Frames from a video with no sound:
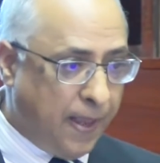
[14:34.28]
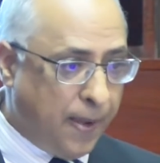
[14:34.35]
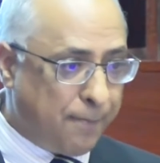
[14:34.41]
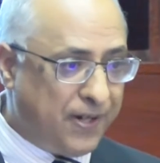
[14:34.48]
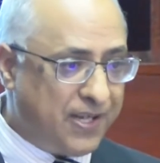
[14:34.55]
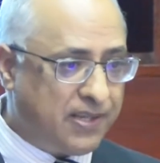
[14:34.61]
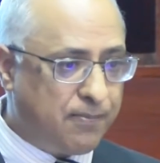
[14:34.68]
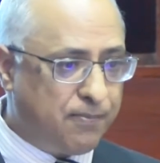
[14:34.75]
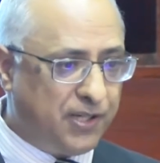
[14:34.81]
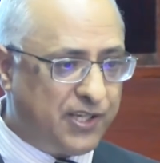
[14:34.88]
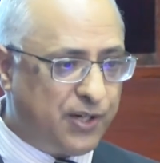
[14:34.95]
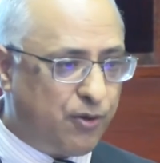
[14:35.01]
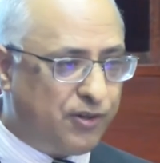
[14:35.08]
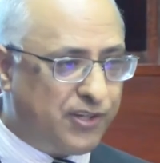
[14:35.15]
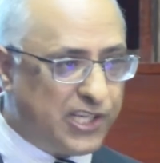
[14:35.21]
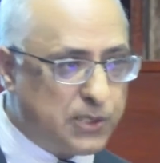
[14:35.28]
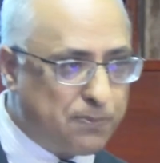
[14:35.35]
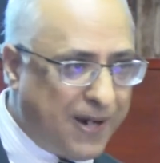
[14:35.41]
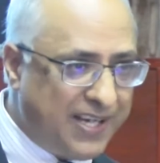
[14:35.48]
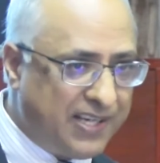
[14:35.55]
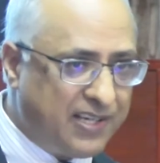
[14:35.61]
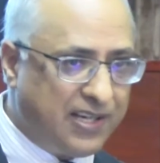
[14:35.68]
But
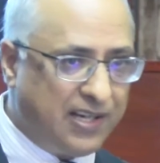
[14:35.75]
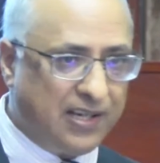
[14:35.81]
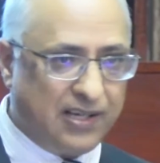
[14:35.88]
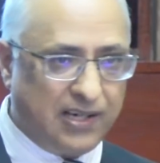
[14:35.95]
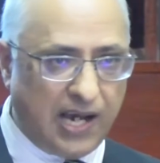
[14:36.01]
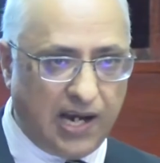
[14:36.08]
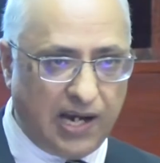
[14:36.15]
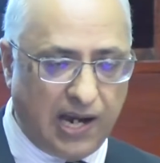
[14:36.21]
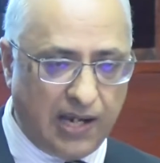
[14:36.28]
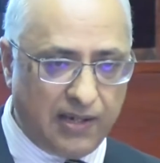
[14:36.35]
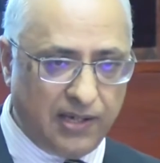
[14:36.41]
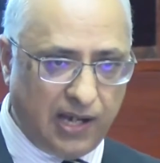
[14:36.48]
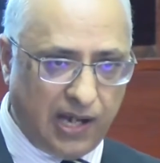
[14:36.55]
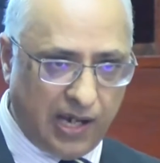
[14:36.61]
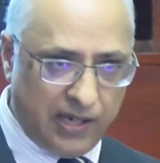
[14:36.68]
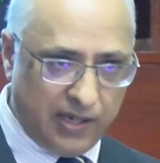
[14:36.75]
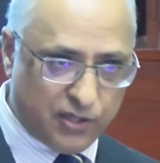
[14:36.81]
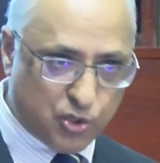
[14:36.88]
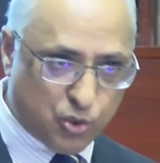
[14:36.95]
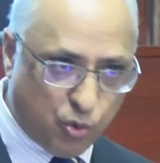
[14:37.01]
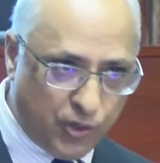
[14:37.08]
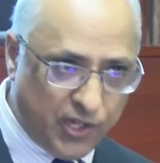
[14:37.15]
despite I
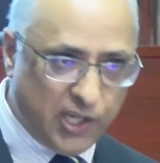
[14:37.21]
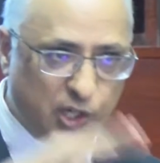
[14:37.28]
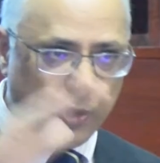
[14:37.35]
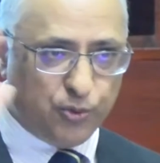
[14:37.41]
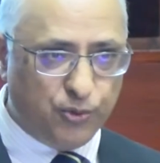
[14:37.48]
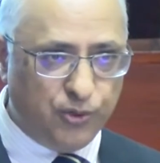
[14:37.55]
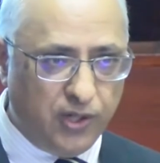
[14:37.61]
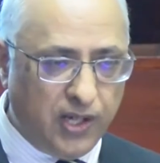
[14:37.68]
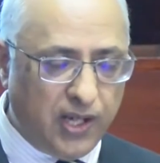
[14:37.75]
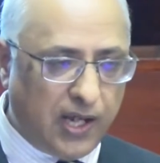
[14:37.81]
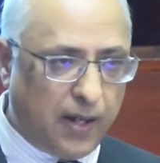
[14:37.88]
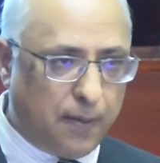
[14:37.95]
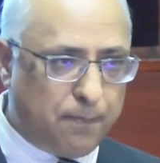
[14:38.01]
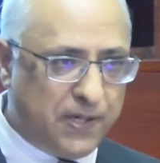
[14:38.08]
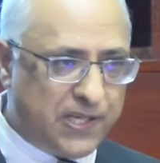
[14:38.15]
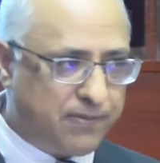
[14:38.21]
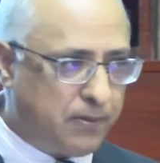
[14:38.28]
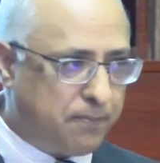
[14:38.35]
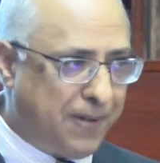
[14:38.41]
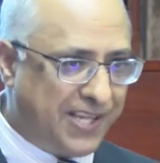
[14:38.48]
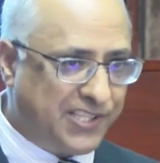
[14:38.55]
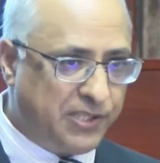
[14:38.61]
showing you a bit of a
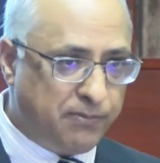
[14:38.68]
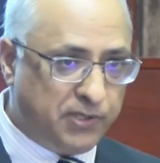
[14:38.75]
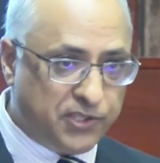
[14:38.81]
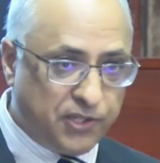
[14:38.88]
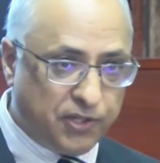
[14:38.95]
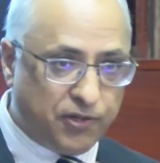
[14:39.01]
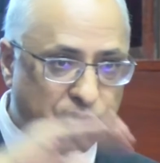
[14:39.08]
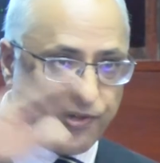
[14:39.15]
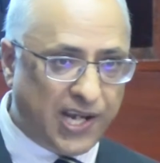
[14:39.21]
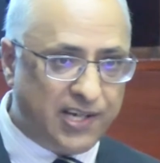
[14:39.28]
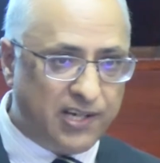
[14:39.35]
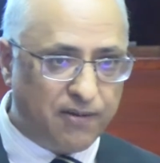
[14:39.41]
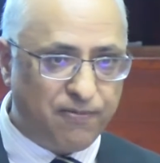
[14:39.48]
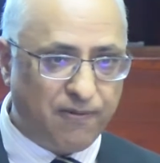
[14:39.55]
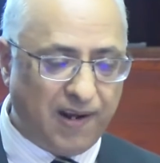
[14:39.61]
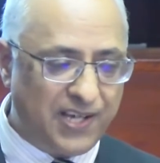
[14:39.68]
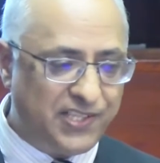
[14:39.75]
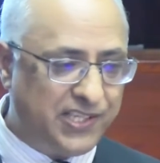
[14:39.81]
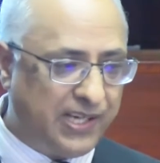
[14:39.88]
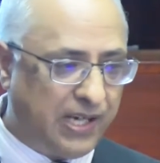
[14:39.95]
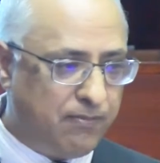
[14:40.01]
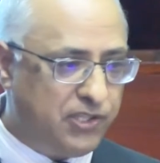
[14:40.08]
pessimistic trend of
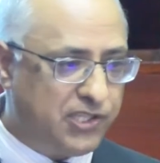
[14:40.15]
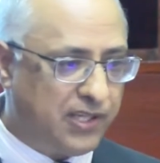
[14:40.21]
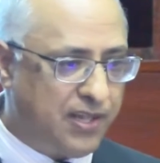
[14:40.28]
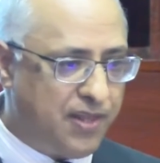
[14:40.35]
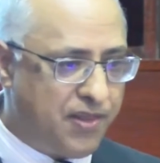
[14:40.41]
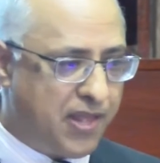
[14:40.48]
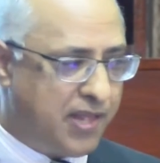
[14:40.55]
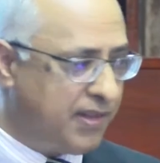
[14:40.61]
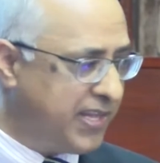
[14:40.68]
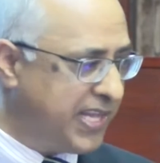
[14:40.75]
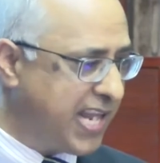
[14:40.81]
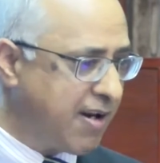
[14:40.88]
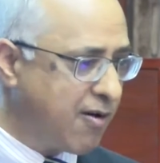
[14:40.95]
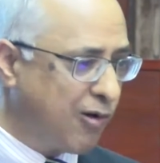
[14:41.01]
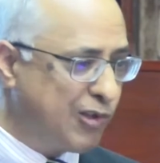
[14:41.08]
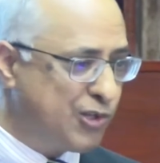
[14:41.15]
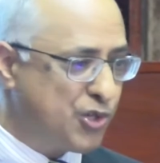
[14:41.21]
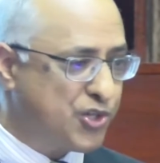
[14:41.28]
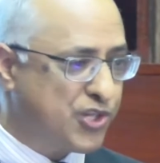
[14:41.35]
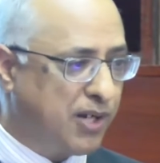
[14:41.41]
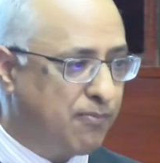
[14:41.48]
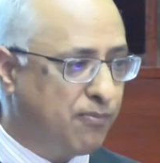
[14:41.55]
rising emission, then there are also
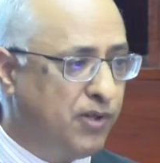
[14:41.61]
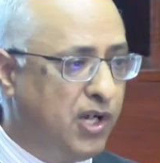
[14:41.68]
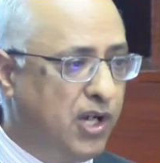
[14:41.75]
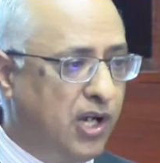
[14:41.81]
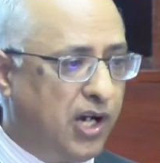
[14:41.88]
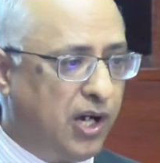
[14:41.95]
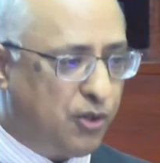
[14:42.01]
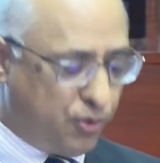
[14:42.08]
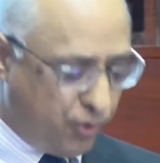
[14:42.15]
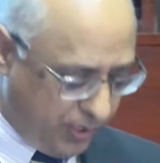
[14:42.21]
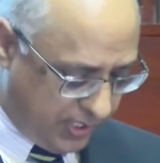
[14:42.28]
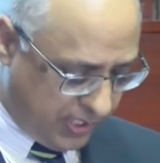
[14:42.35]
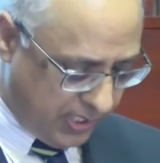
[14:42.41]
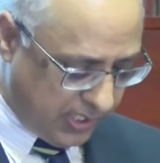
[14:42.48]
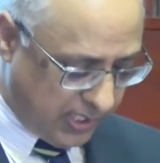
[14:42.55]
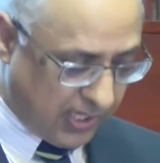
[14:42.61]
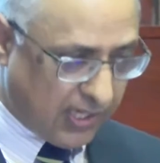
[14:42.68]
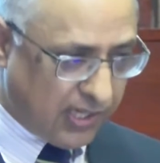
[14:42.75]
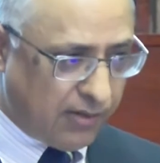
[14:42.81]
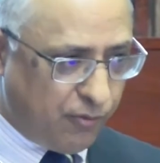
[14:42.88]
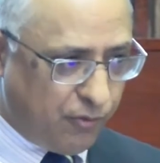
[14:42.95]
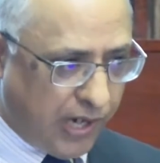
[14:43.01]
some good,
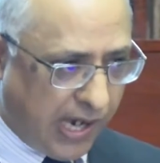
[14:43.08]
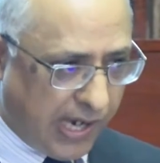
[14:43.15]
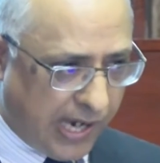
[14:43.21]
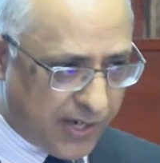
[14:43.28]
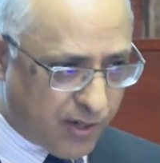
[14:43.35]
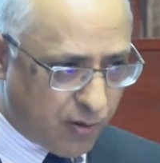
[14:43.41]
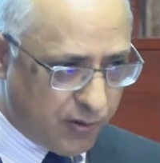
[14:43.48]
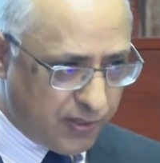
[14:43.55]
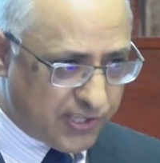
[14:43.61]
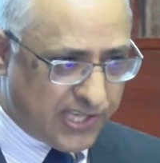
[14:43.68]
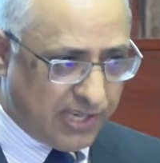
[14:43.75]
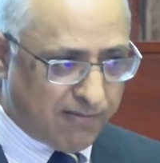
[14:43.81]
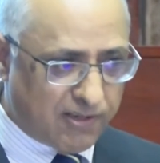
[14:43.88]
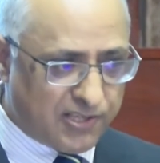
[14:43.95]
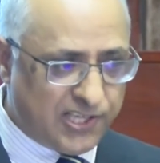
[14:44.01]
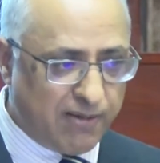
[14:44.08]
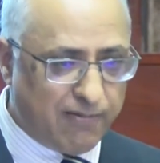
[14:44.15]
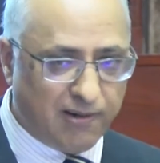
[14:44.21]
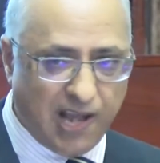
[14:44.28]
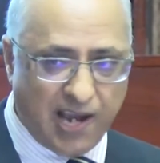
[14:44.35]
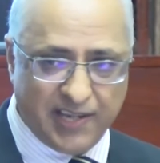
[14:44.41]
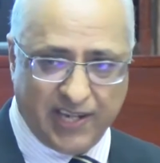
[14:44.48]
I call it silver
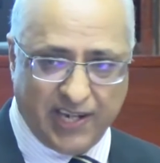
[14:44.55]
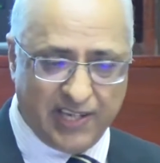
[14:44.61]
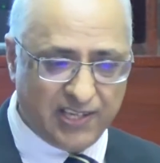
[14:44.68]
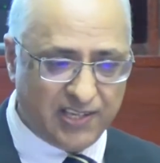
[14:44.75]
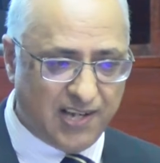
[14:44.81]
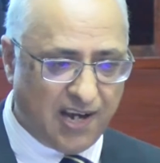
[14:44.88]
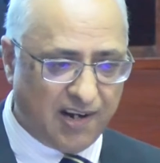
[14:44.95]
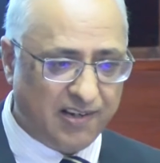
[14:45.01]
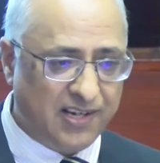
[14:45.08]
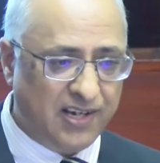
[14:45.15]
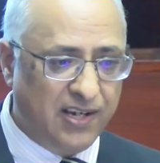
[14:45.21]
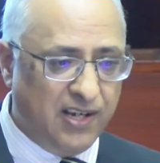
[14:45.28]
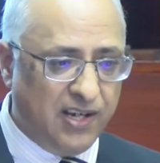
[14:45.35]
lining in the dark.